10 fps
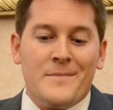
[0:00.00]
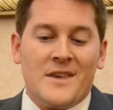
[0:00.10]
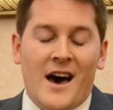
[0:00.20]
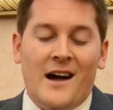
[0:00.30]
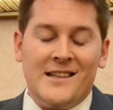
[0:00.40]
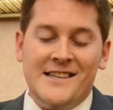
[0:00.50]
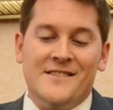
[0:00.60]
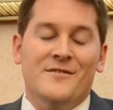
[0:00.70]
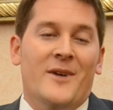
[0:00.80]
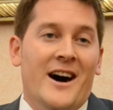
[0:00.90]
colleagues
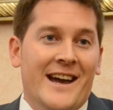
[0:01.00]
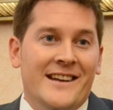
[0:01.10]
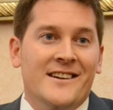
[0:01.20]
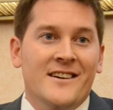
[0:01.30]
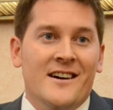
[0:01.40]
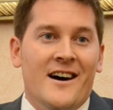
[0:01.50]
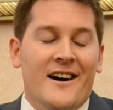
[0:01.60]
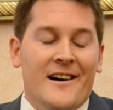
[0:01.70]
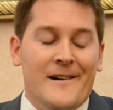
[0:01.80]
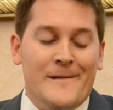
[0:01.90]
of mine
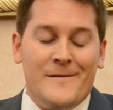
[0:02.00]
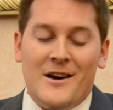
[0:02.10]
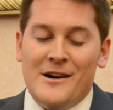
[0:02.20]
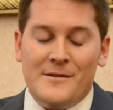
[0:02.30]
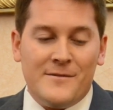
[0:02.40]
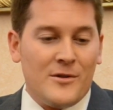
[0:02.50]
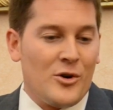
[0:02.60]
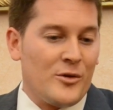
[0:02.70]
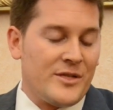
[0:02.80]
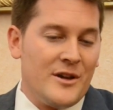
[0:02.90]
of
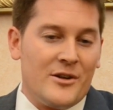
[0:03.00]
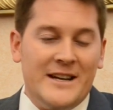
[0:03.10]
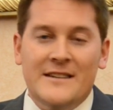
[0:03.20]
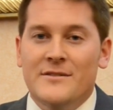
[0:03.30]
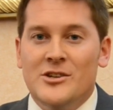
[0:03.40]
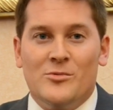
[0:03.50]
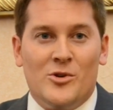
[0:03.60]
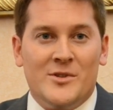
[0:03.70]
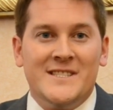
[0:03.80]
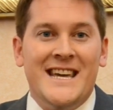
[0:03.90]
her, their
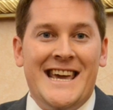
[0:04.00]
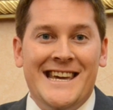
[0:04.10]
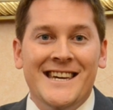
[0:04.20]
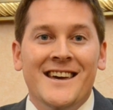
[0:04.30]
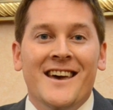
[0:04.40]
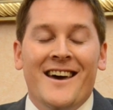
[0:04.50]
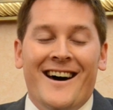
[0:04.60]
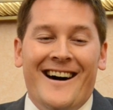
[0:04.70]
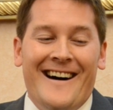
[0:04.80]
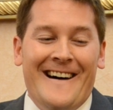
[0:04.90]
individual take
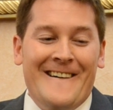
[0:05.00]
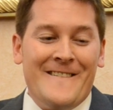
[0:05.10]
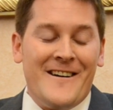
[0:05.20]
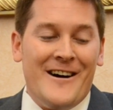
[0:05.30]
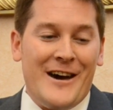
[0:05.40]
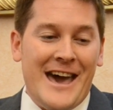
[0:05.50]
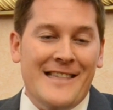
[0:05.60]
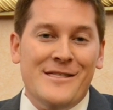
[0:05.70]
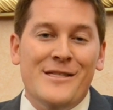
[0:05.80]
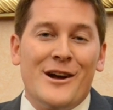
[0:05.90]

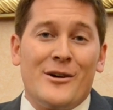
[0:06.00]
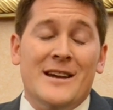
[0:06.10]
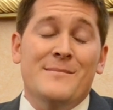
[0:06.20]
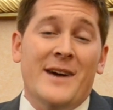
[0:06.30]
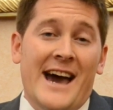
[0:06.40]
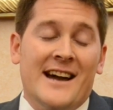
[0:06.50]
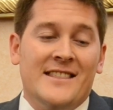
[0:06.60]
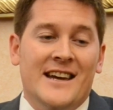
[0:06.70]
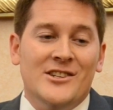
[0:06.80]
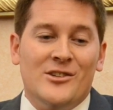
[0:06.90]
and their
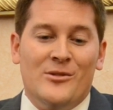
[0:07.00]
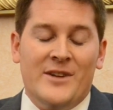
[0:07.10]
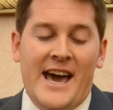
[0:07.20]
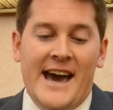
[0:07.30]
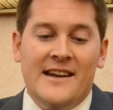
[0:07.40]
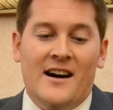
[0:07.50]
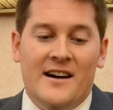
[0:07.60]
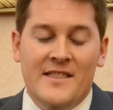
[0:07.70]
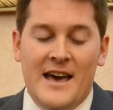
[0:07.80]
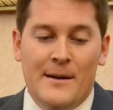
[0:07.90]
impact that Joan had
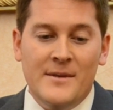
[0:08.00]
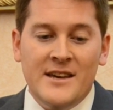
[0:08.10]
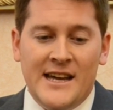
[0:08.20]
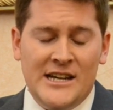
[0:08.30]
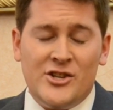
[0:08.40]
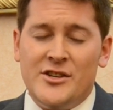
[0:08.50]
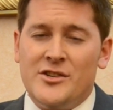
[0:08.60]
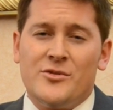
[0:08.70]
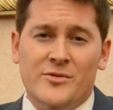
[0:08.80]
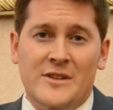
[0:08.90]
on them. And it's
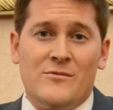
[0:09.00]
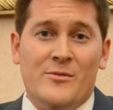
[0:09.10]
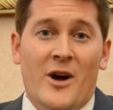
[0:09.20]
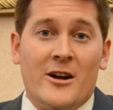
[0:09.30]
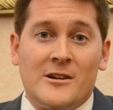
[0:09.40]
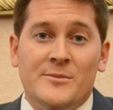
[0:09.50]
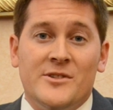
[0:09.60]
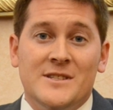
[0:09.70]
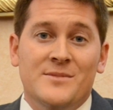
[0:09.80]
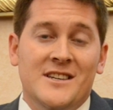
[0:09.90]
just truly
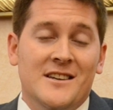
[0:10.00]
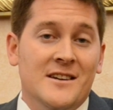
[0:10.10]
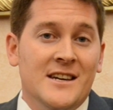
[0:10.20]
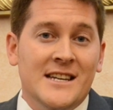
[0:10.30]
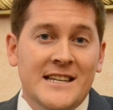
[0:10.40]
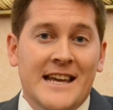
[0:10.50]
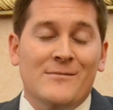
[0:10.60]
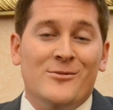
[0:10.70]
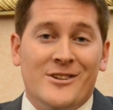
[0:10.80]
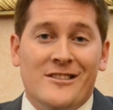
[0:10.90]
remarkable to be
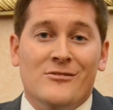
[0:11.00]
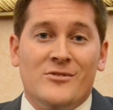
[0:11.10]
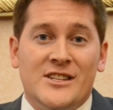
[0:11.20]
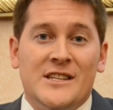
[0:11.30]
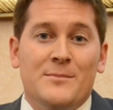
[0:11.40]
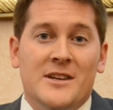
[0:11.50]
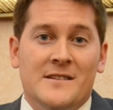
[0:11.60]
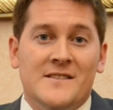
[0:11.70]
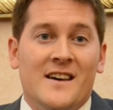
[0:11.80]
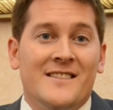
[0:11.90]
named one of the
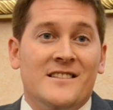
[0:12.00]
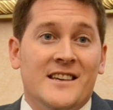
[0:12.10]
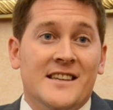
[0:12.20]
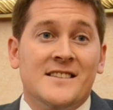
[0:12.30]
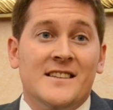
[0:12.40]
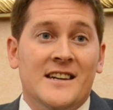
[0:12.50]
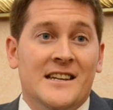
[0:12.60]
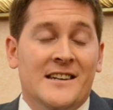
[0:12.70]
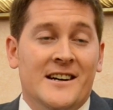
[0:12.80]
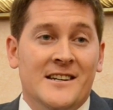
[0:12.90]
recipients on the list
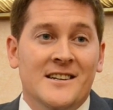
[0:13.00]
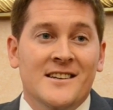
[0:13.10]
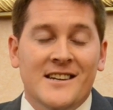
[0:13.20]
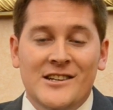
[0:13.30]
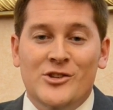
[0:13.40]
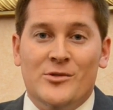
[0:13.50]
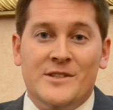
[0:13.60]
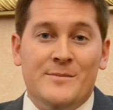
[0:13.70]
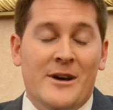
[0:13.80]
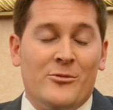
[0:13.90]
in
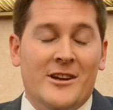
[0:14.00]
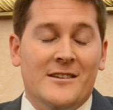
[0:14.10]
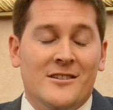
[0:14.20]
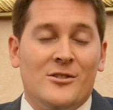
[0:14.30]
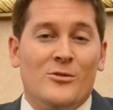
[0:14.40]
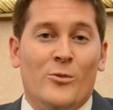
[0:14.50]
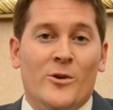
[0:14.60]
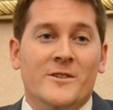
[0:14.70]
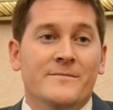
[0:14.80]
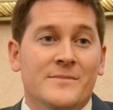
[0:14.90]
Joan's memory and her
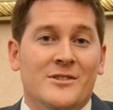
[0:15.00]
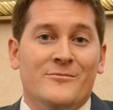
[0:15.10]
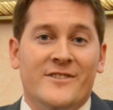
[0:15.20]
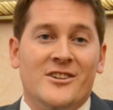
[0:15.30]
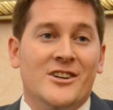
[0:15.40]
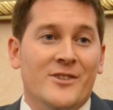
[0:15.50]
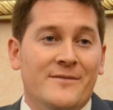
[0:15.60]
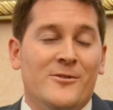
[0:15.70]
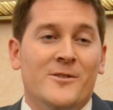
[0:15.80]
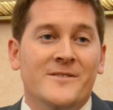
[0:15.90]
award. So I'm very
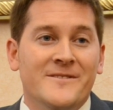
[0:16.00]
grateful.